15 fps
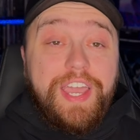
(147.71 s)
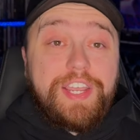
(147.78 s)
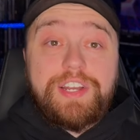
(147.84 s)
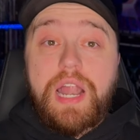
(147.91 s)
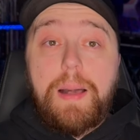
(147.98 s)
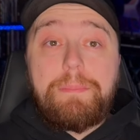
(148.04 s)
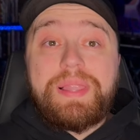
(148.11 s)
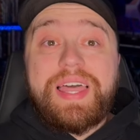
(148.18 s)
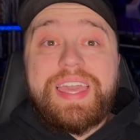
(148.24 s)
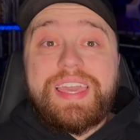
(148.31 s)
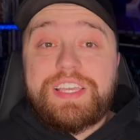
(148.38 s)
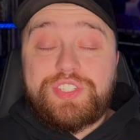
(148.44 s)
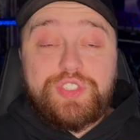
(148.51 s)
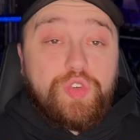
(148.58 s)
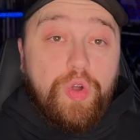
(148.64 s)
You're not
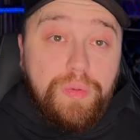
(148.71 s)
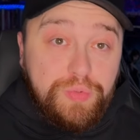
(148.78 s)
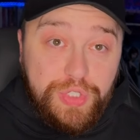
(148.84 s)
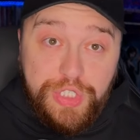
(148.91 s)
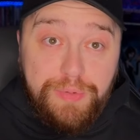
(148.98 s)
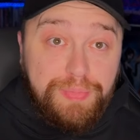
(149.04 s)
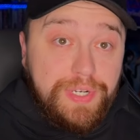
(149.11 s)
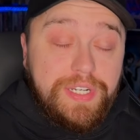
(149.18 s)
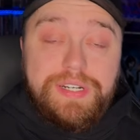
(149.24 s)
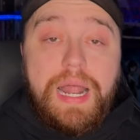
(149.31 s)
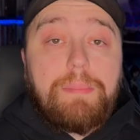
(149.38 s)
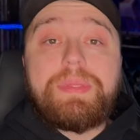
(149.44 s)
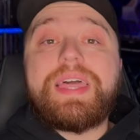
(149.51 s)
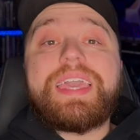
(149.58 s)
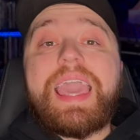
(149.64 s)
playing a stormtrooper. You're
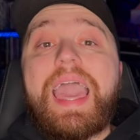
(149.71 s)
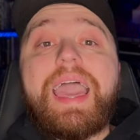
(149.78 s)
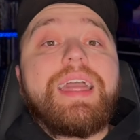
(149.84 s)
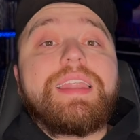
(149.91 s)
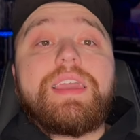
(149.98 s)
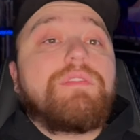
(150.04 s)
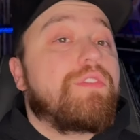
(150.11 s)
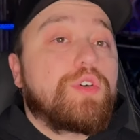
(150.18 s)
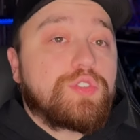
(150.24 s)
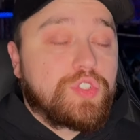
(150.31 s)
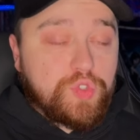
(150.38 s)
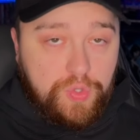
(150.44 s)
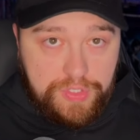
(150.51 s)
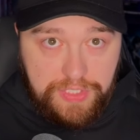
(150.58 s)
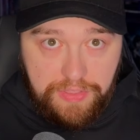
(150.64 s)
not playing any of those
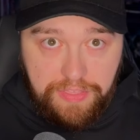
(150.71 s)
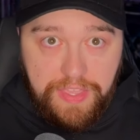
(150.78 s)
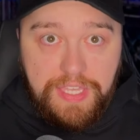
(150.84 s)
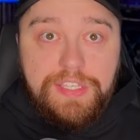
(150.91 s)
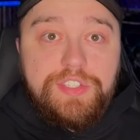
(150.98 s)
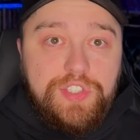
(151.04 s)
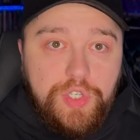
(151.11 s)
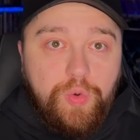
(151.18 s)
sorts of things.